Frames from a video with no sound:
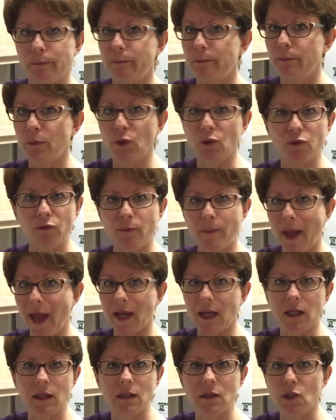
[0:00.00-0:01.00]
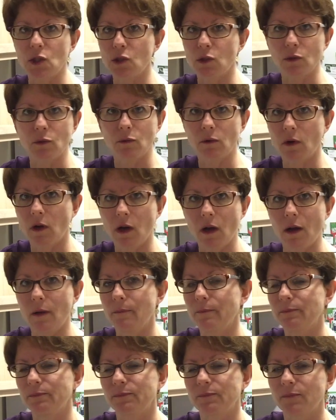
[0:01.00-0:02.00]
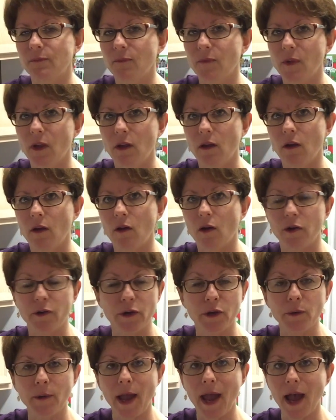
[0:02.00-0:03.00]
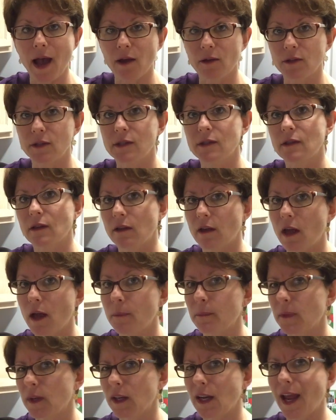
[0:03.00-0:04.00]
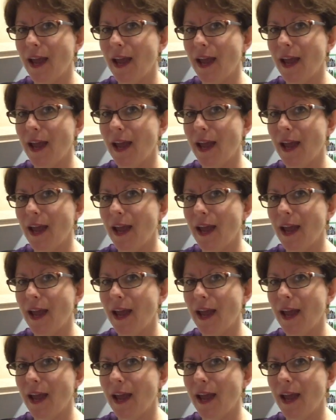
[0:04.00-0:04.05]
moved back into our new house, I'm gonna